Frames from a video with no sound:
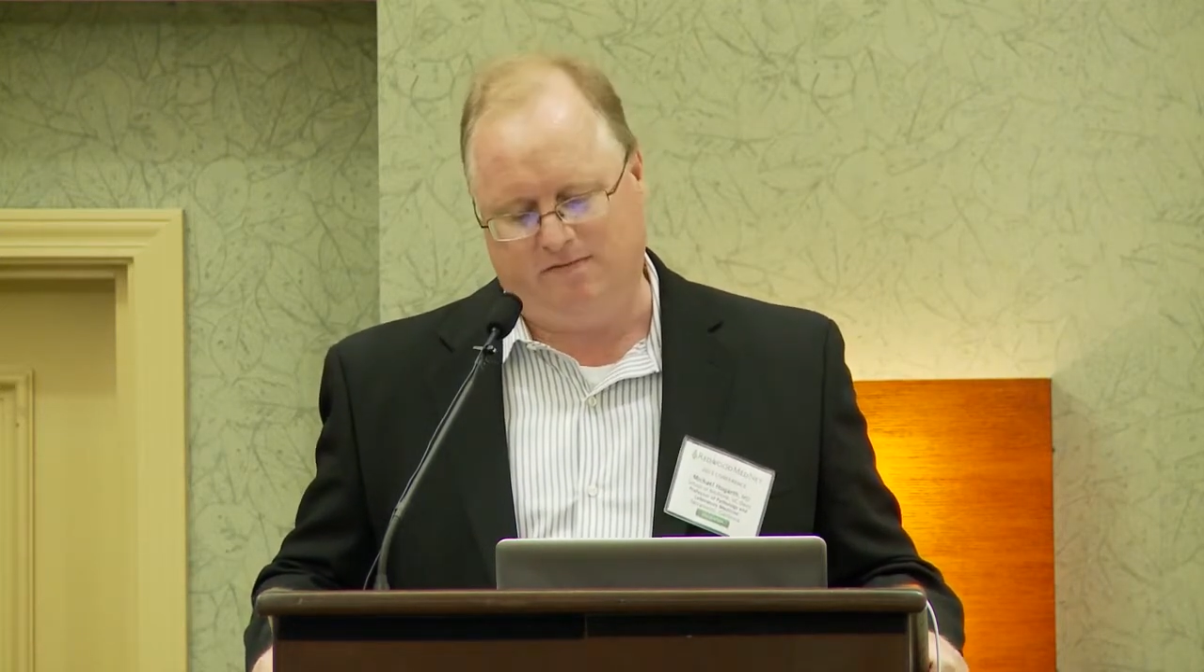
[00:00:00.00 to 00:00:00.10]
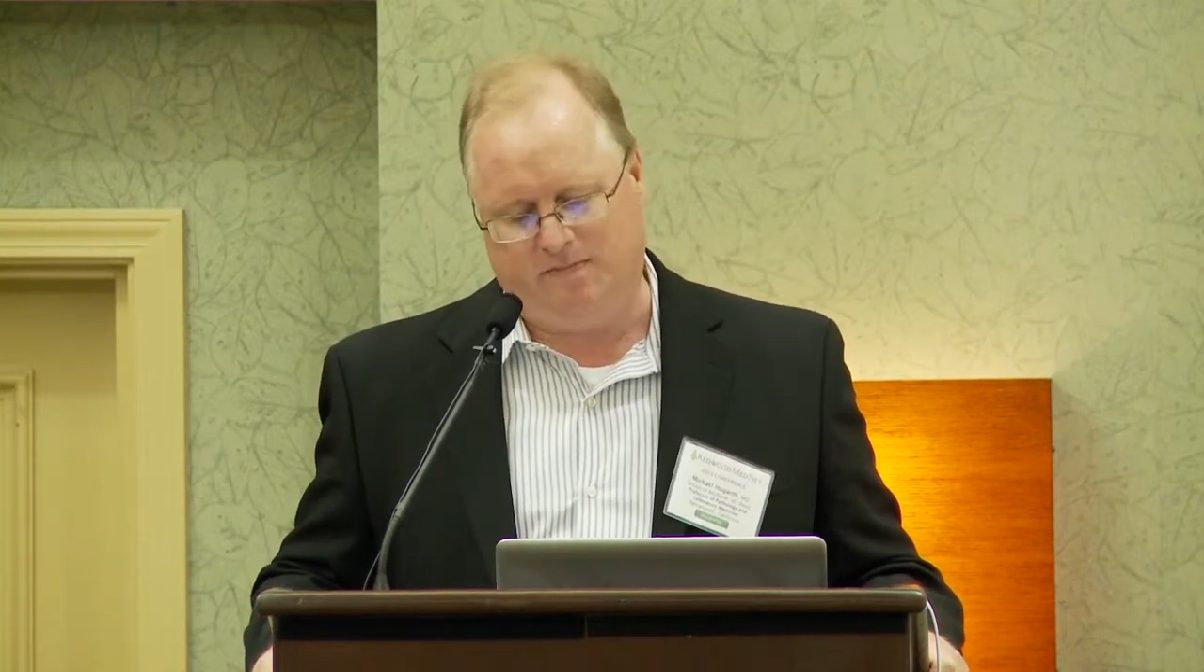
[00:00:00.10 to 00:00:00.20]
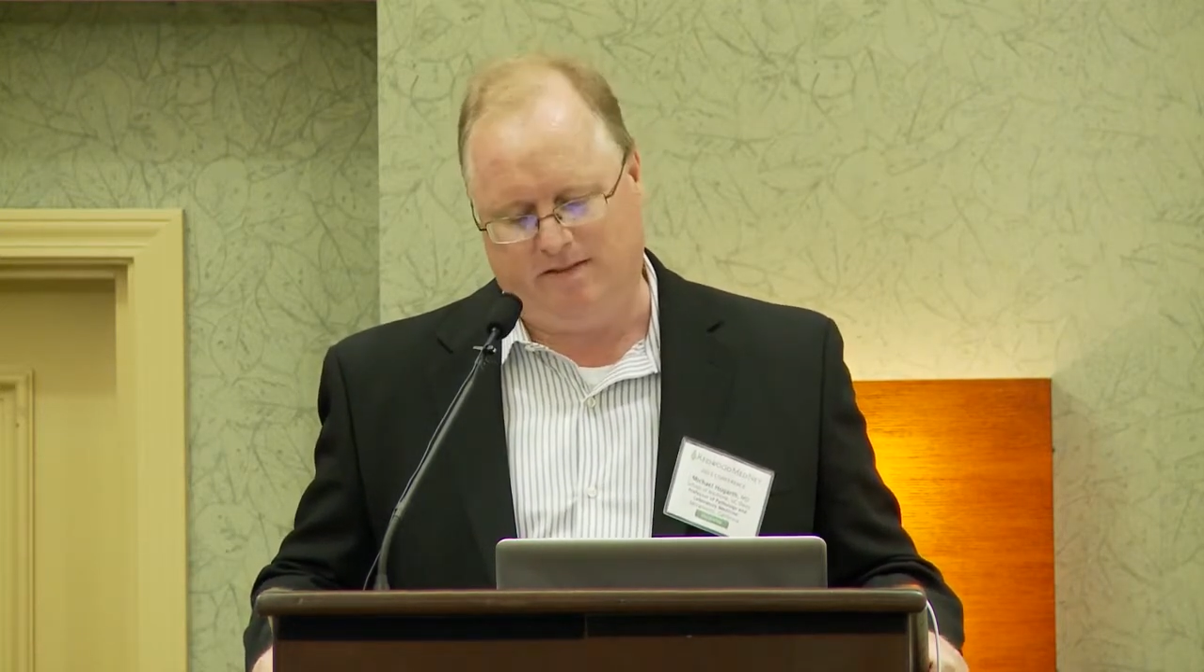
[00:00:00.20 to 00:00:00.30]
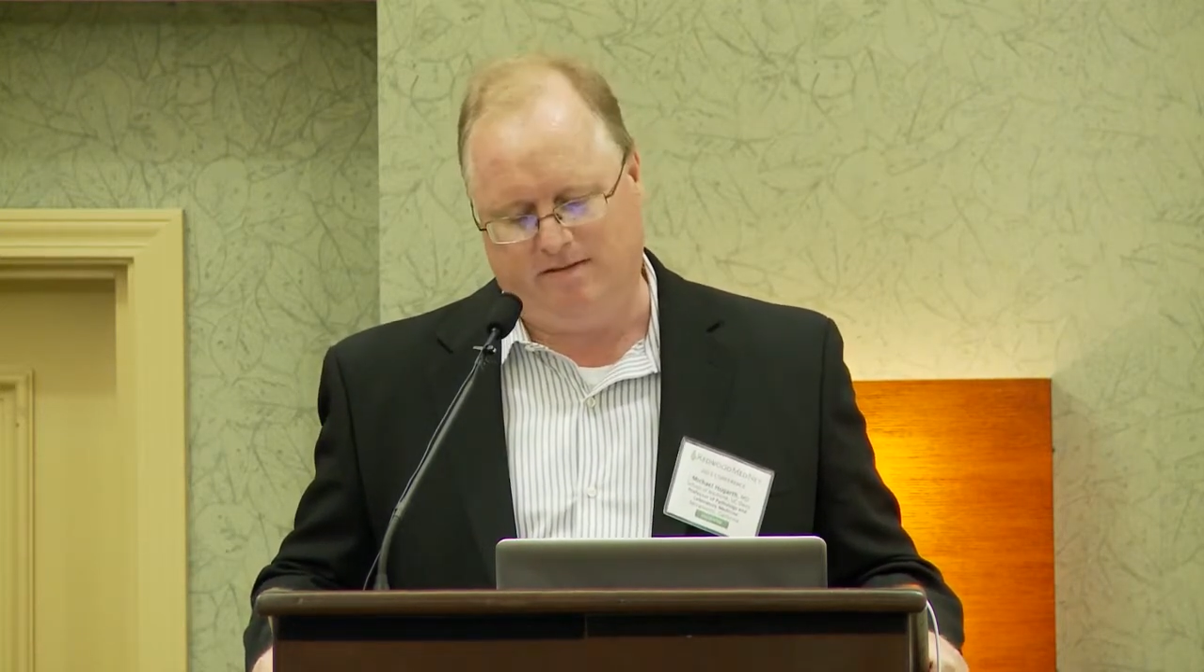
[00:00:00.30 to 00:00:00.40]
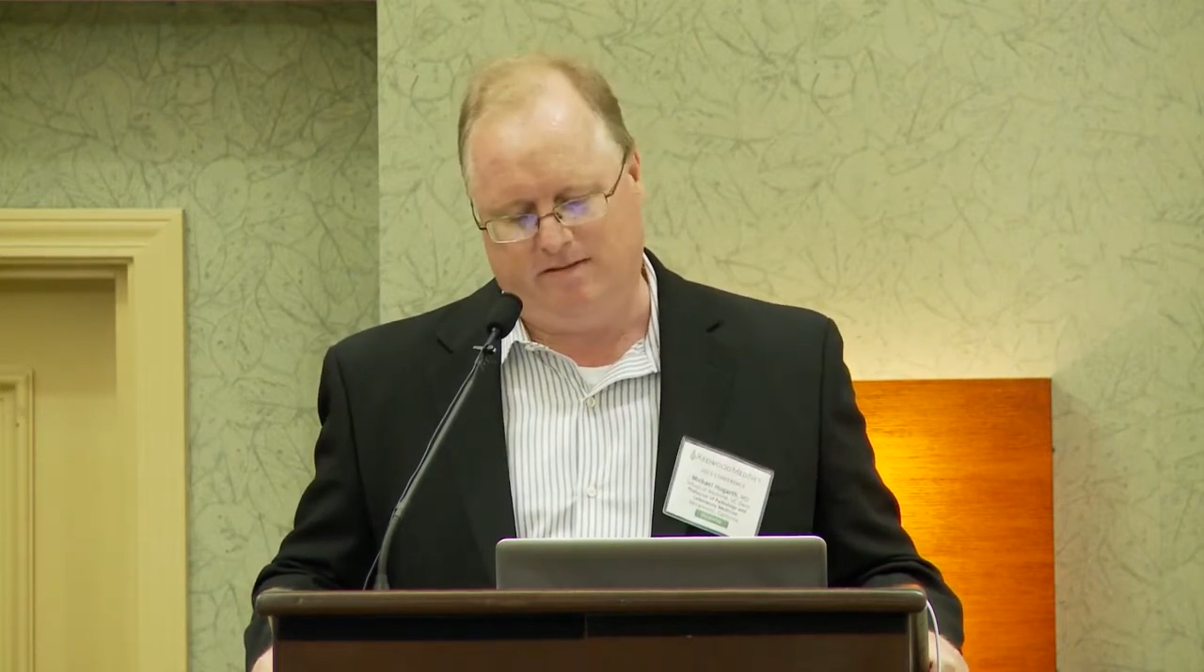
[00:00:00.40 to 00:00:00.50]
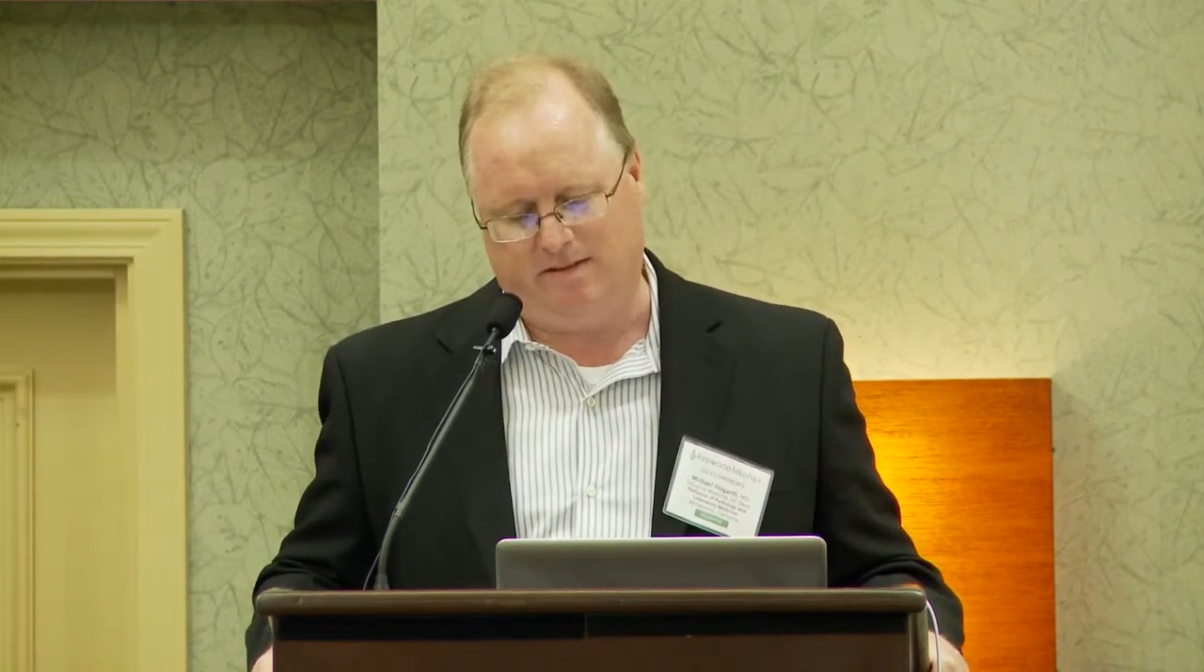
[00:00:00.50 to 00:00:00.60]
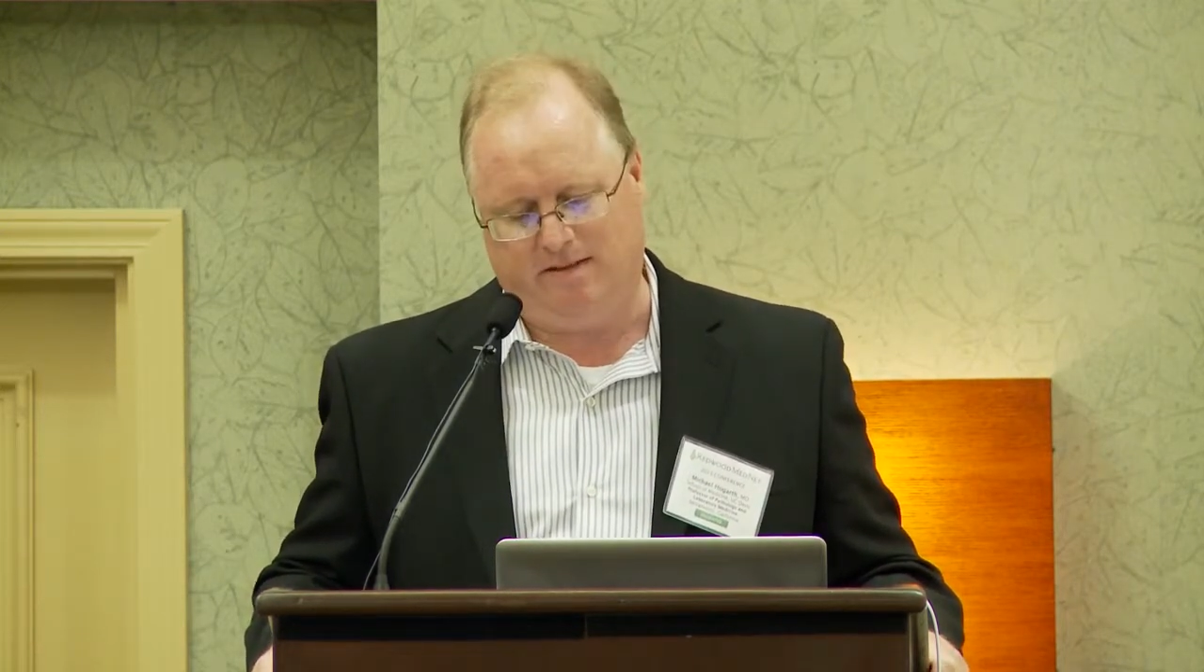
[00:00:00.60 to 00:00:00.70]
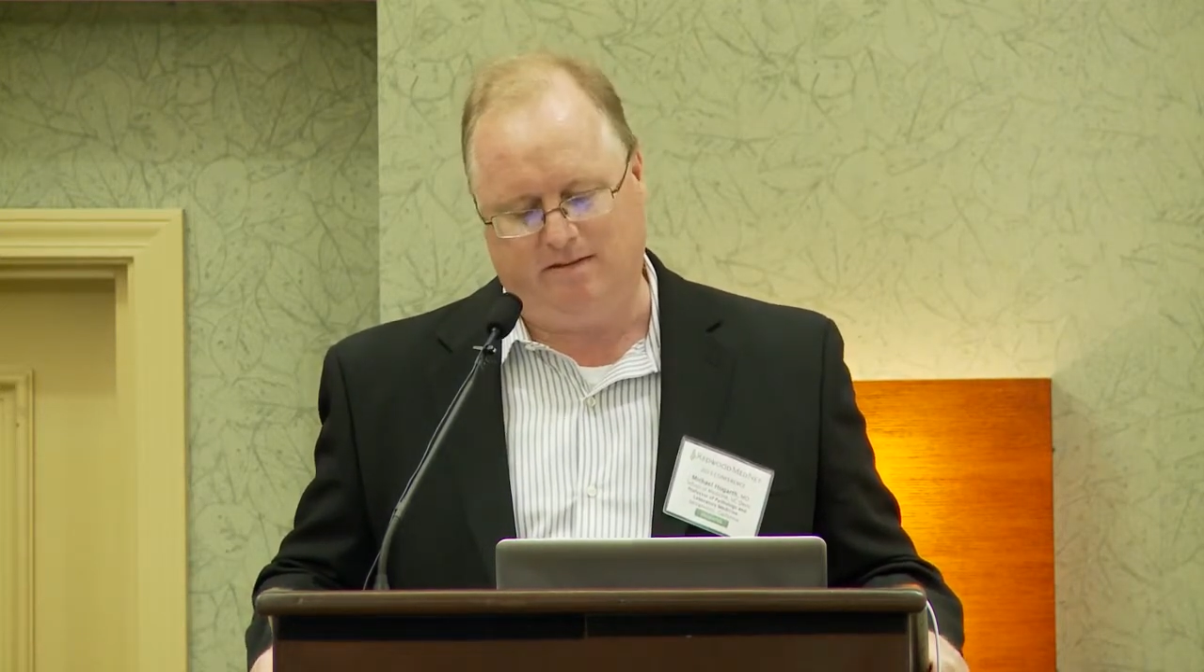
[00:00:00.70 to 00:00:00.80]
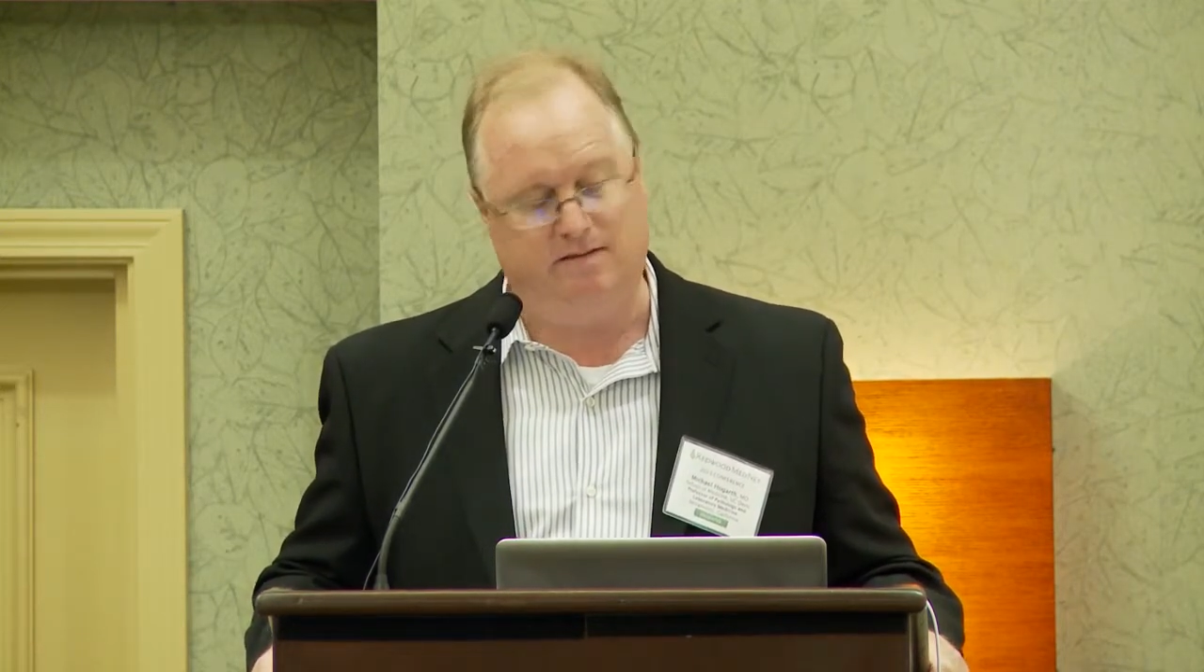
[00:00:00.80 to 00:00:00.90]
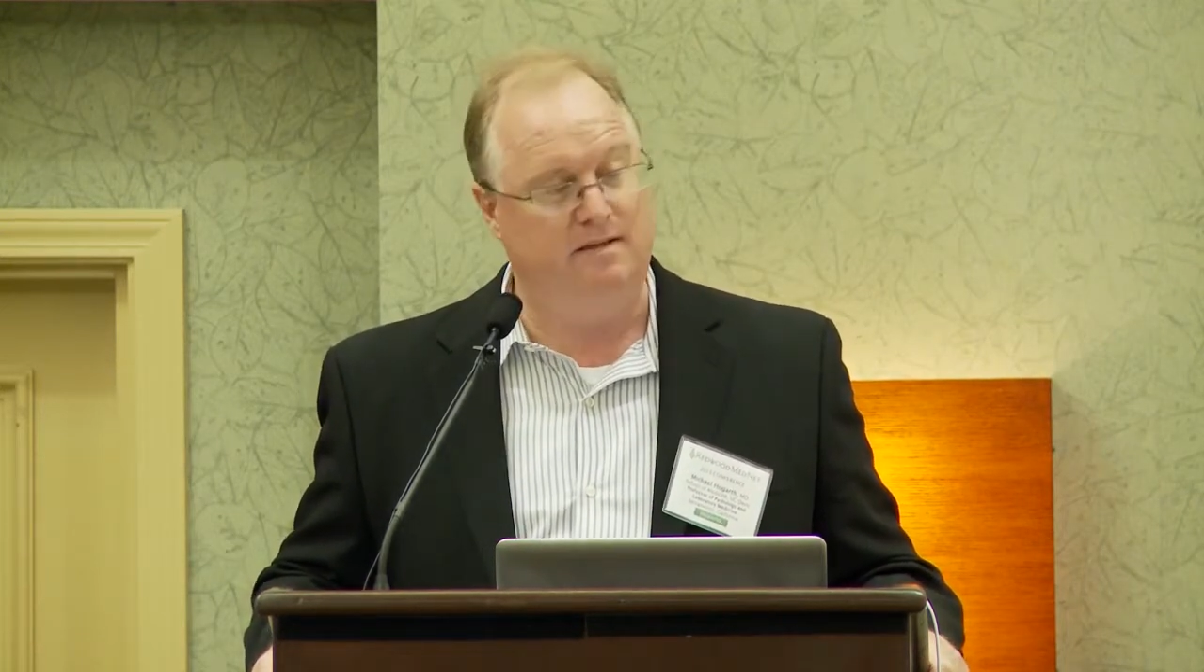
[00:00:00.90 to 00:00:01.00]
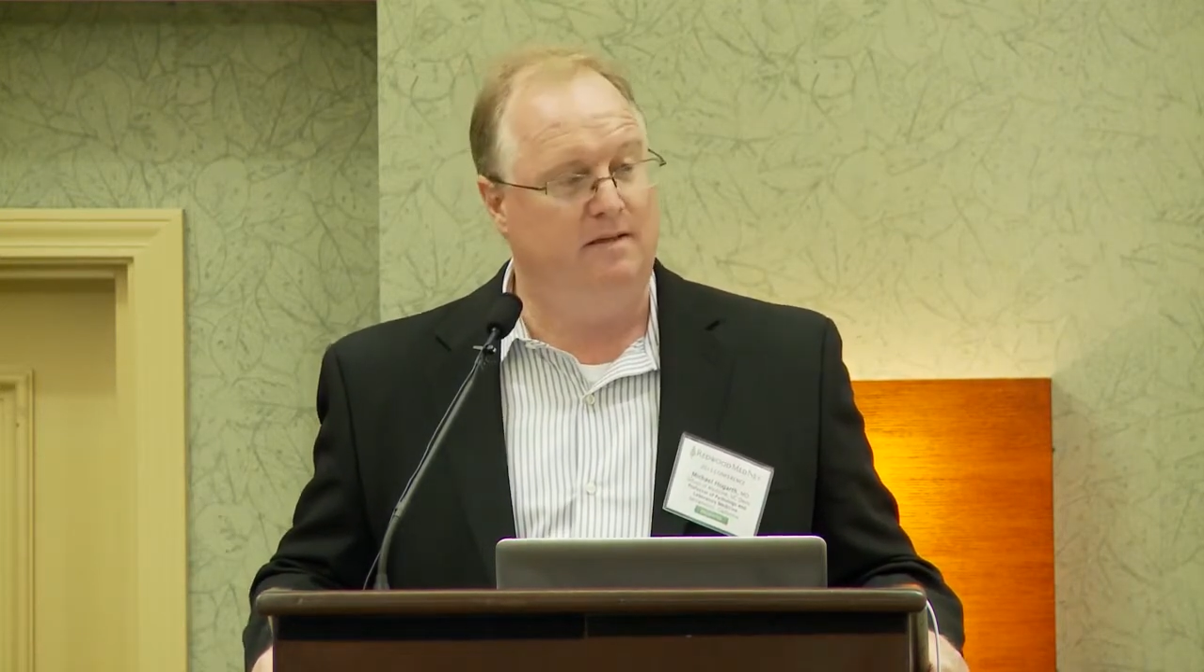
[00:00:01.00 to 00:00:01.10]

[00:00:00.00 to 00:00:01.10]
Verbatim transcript: of patient data